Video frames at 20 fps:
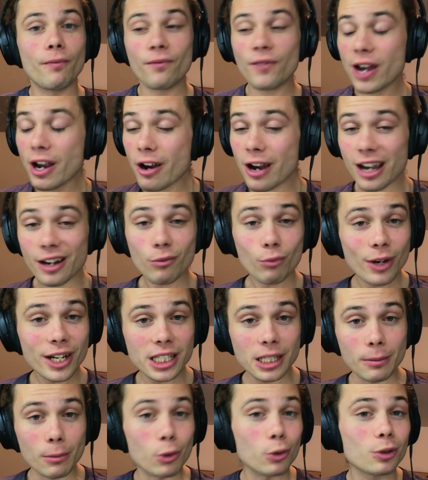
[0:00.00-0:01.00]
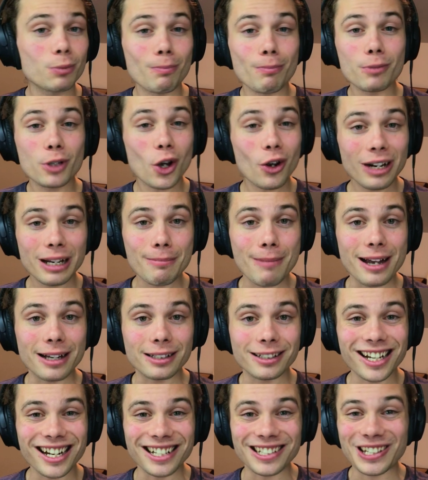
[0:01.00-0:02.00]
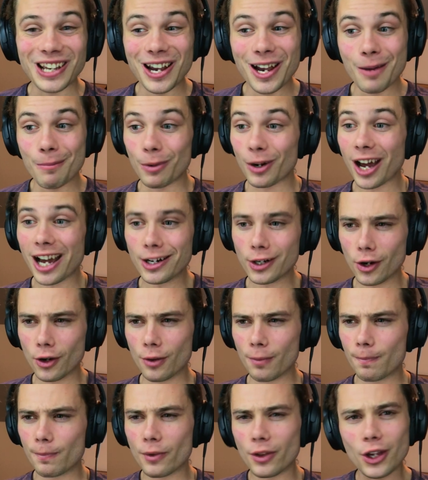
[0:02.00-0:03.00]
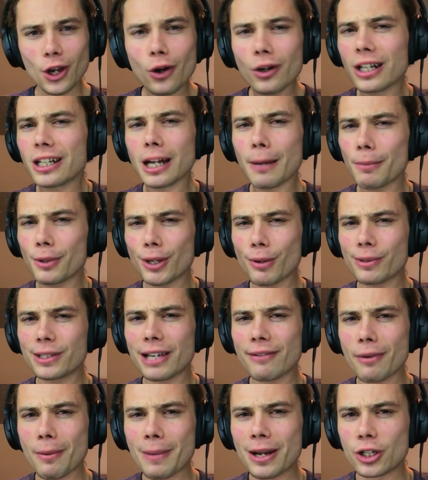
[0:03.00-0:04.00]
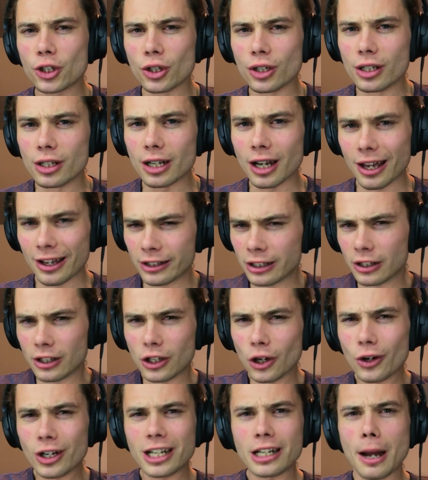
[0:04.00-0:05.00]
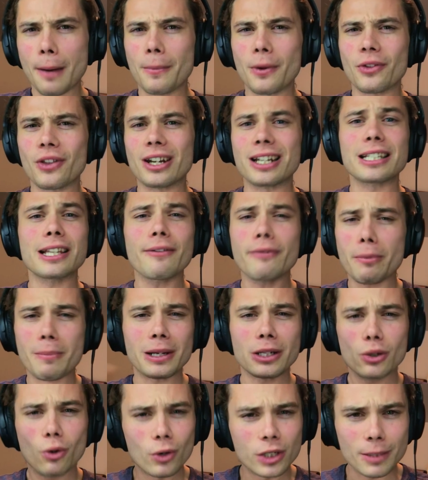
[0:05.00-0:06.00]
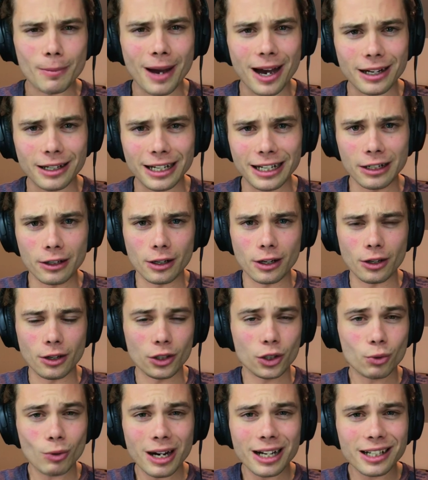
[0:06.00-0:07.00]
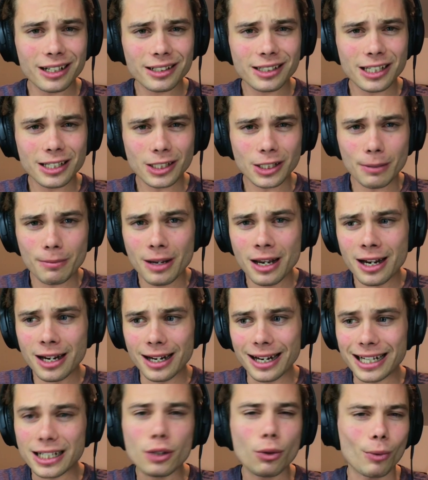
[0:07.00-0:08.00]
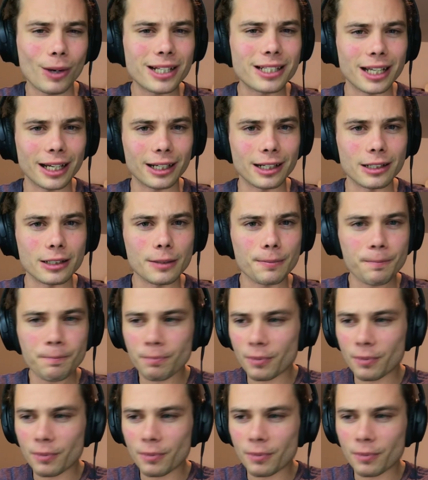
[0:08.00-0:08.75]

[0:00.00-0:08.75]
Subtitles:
fair and reasonable, totally makes sense. But I know the only number that was ever mentioned and the only number that has ever been talked about in an Australian system is 3 seconds.